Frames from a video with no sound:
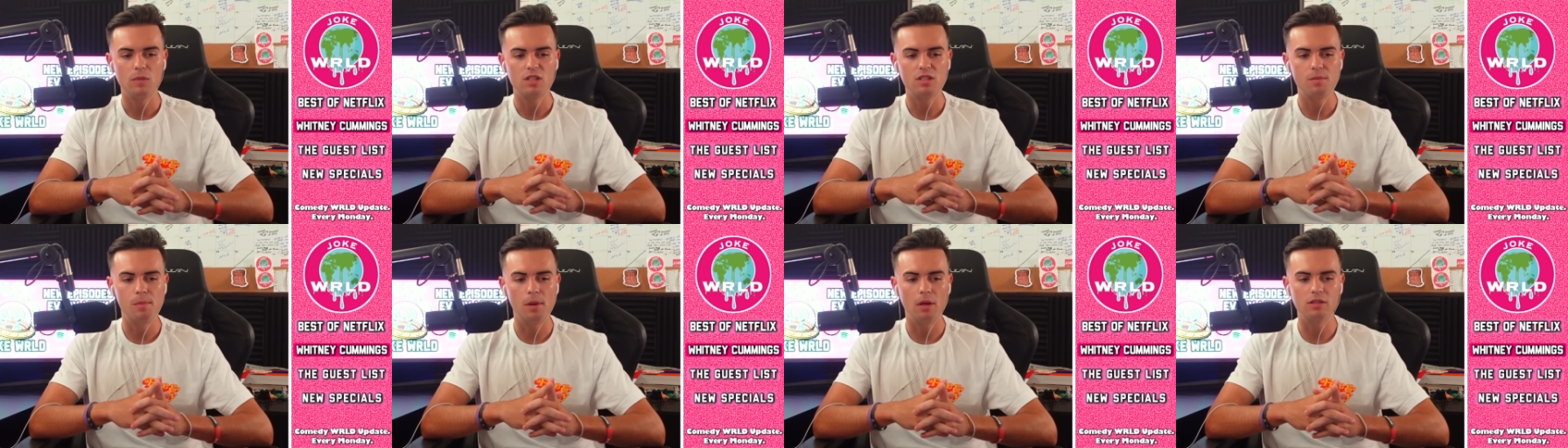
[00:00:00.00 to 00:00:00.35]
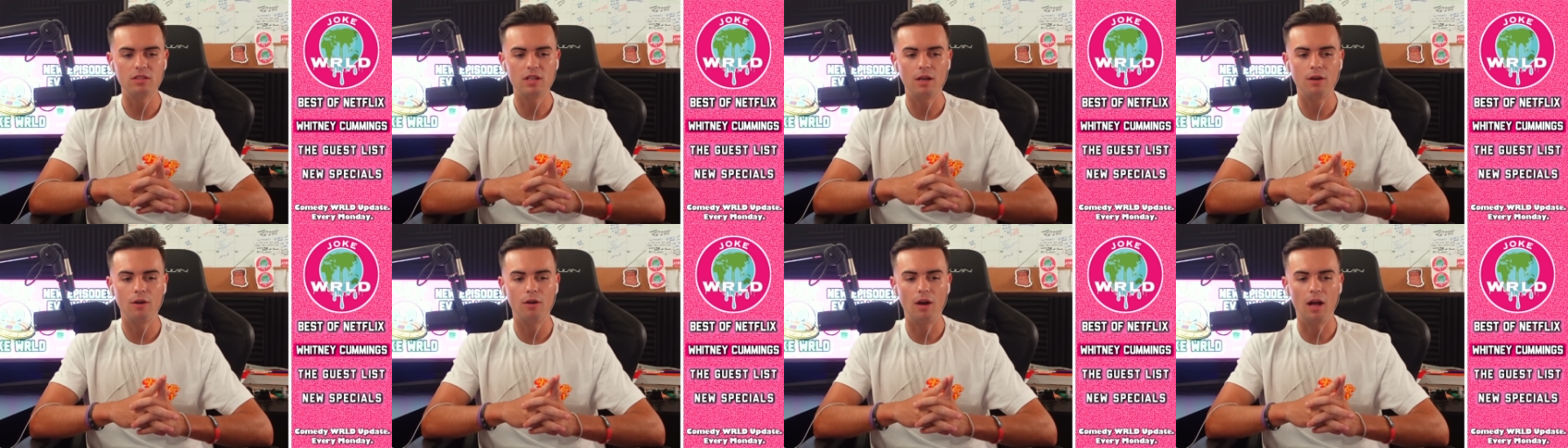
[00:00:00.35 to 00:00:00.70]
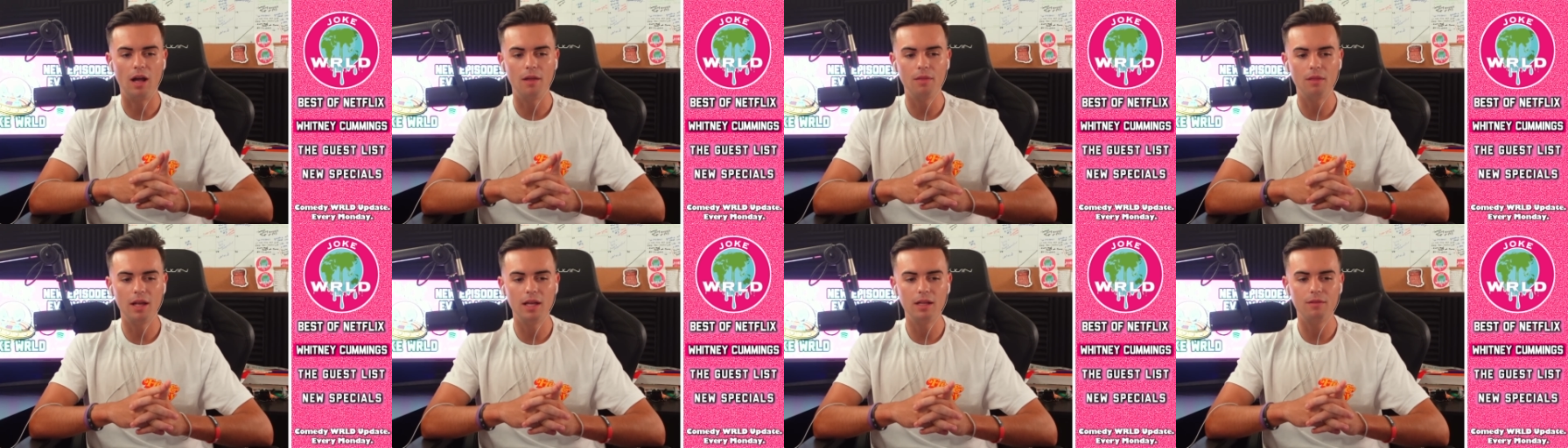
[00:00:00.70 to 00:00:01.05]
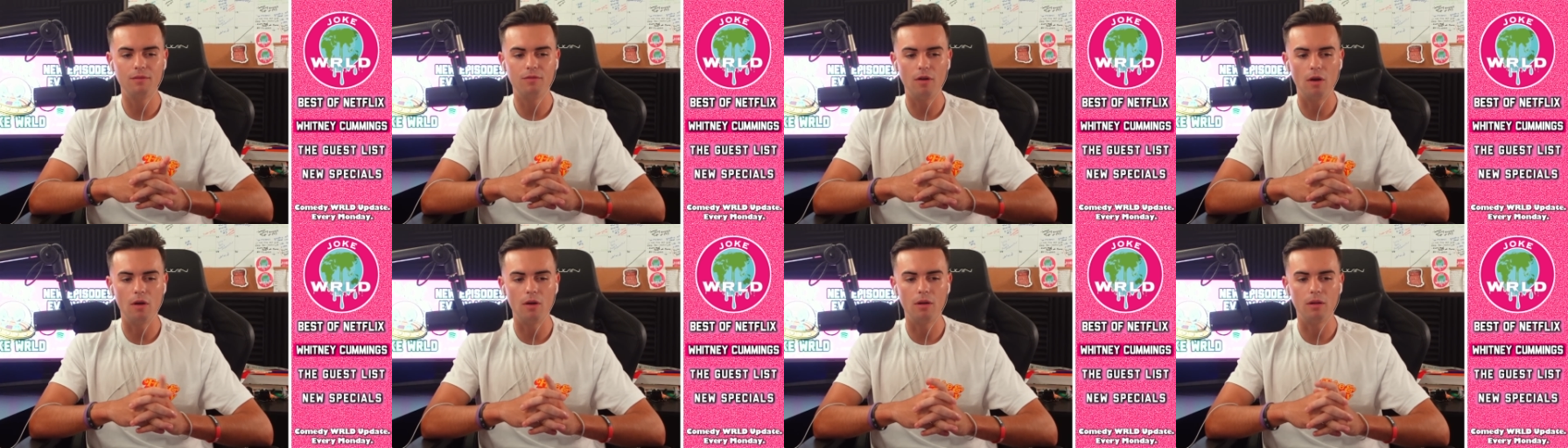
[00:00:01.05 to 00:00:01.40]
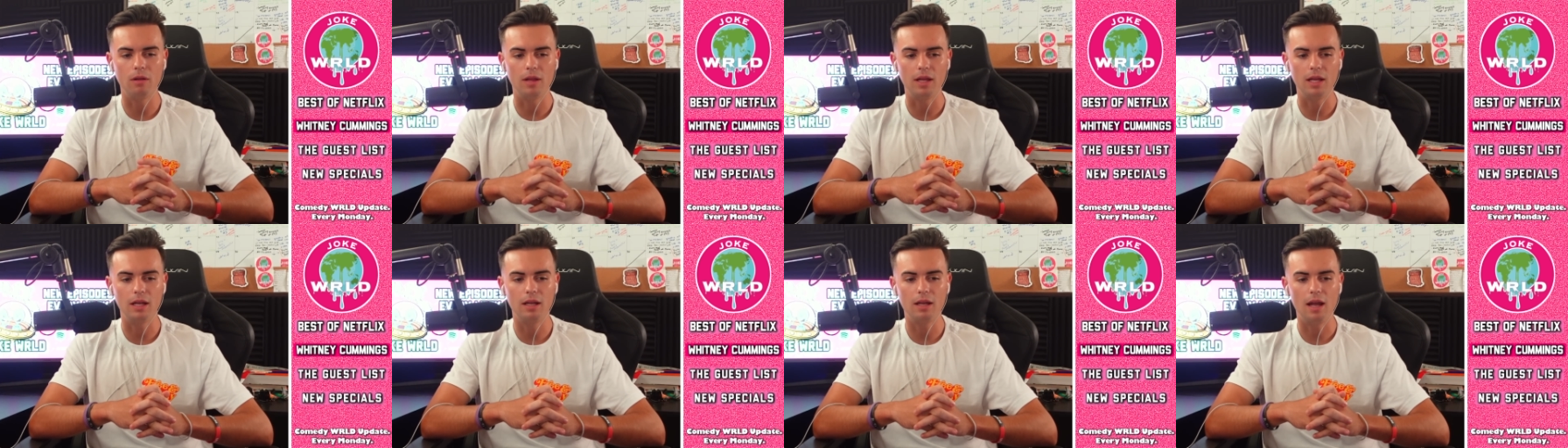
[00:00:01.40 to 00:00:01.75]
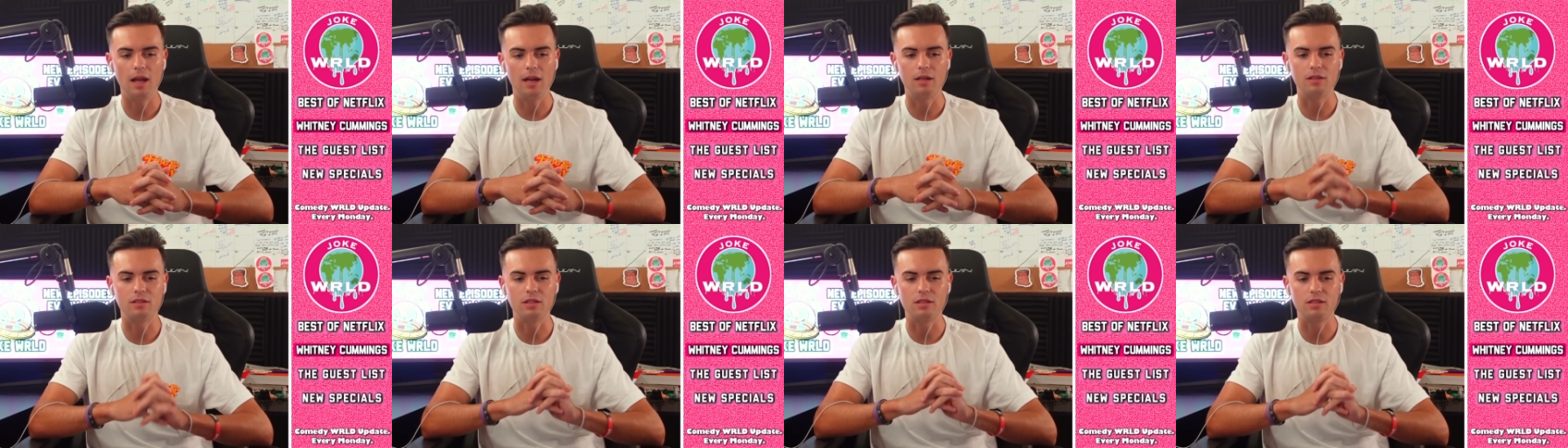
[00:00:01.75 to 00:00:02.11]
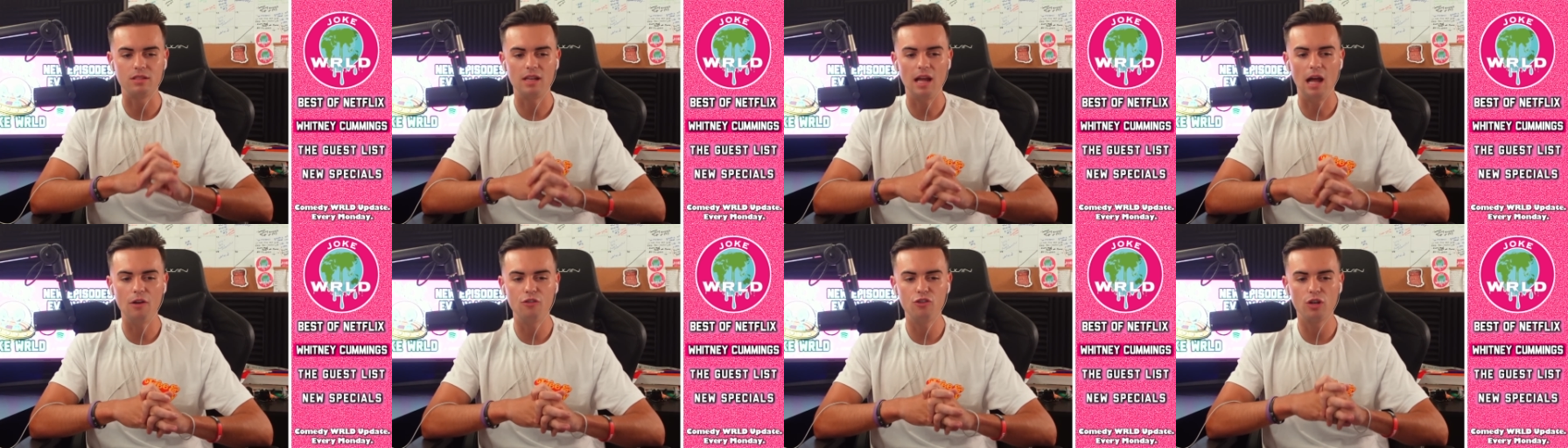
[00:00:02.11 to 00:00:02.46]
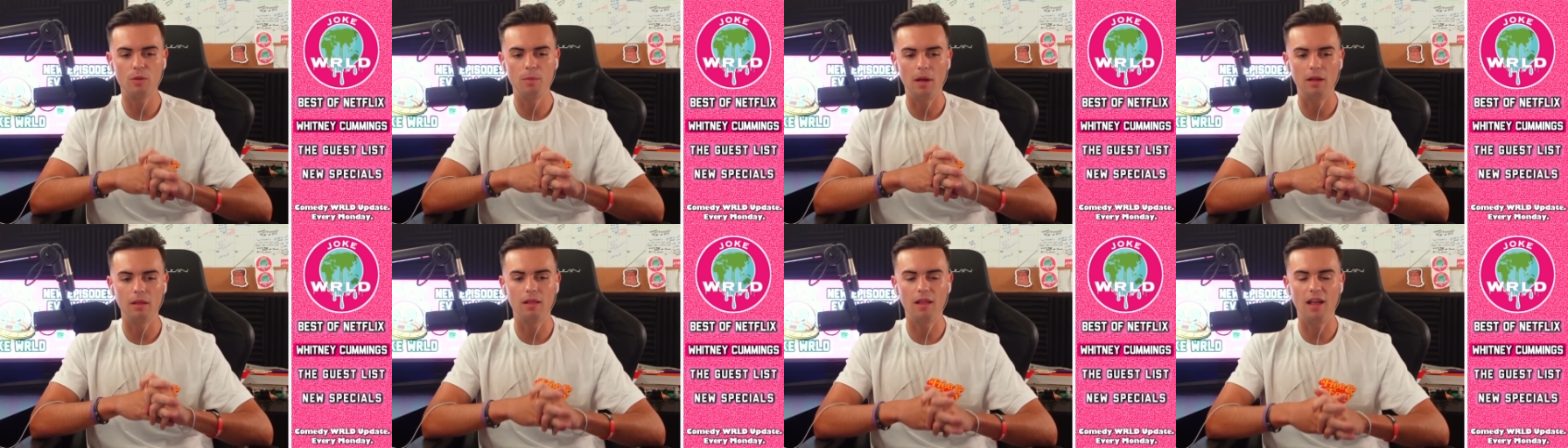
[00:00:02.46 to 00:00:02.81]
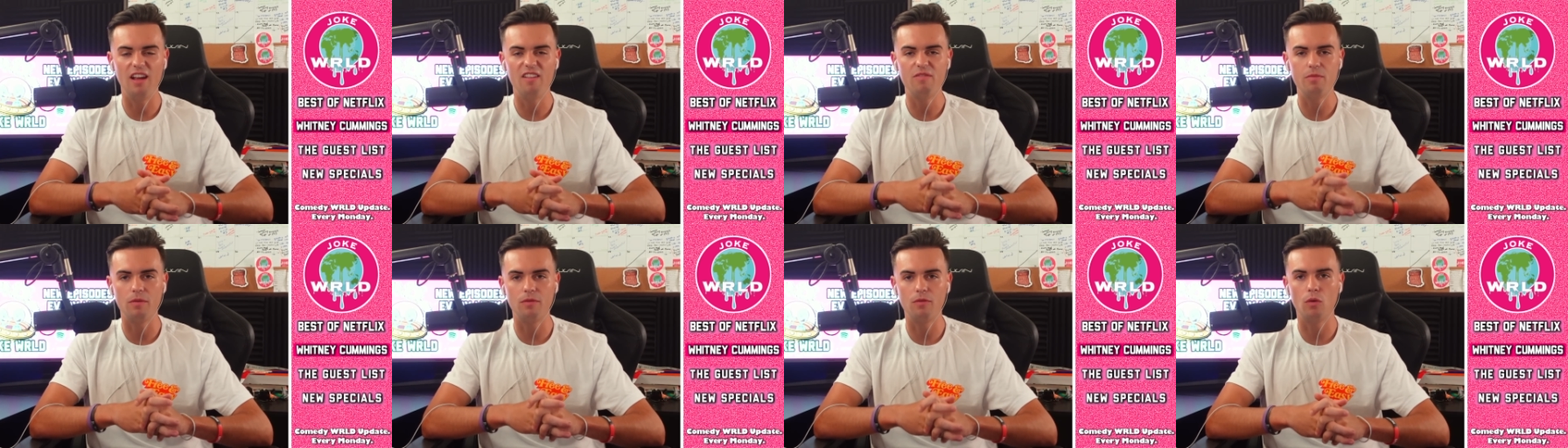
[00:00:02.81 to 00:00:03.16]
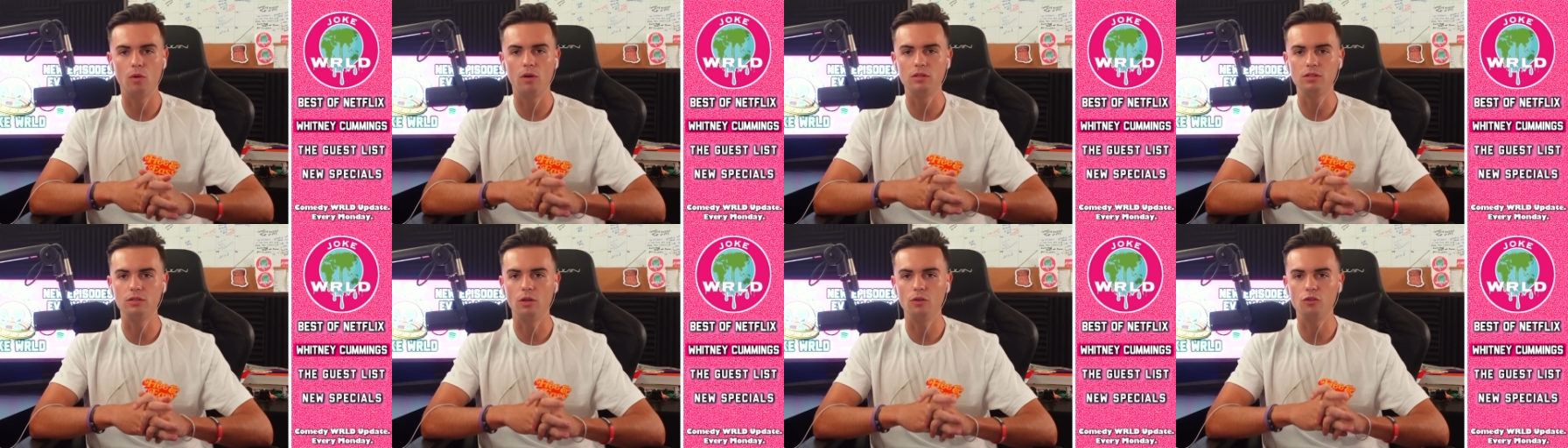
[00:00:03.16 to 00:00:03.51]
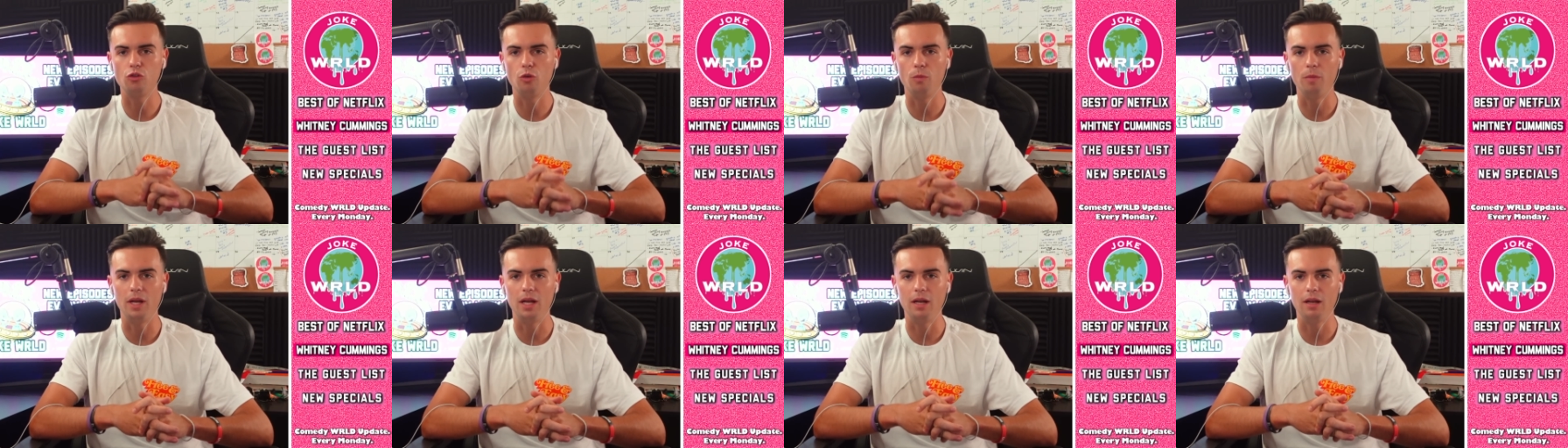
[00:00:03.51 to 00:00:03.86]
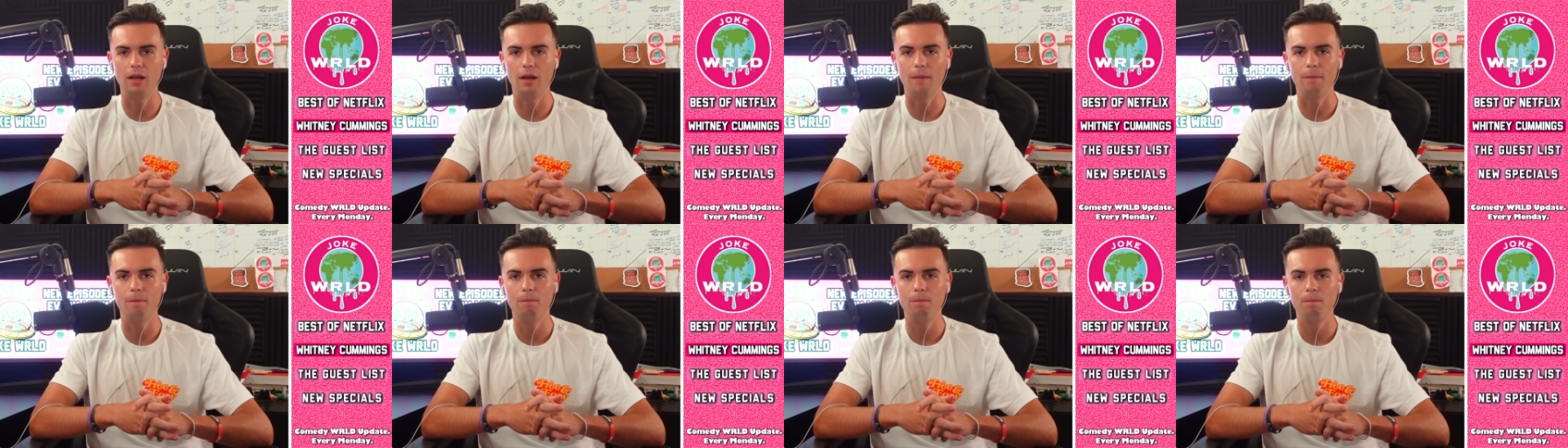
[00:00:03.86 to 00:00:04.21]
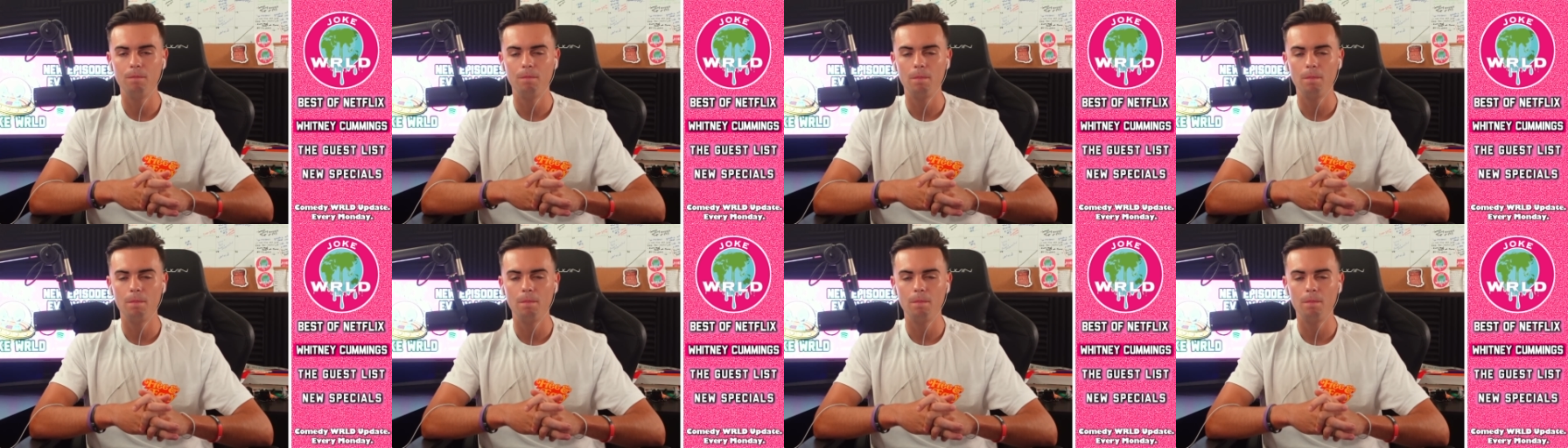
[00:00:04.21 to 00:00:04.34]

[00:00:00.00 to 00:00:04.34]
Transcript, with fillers: spills on her online photo leak, and is nostalgic about life before social media.